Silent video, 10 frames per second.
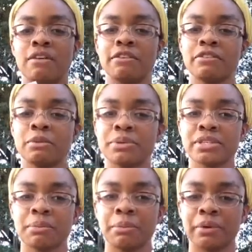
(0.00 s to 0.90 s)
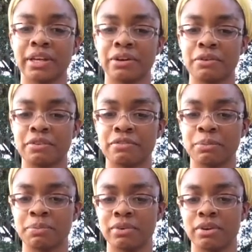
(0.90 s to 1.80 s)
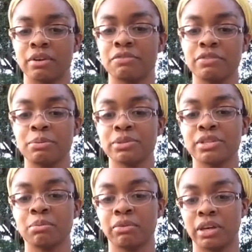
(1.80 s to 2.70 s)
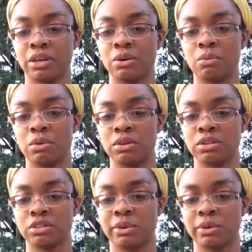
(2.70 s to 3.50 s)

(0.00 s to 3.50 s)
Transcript: 50% merino, 50% merino wool,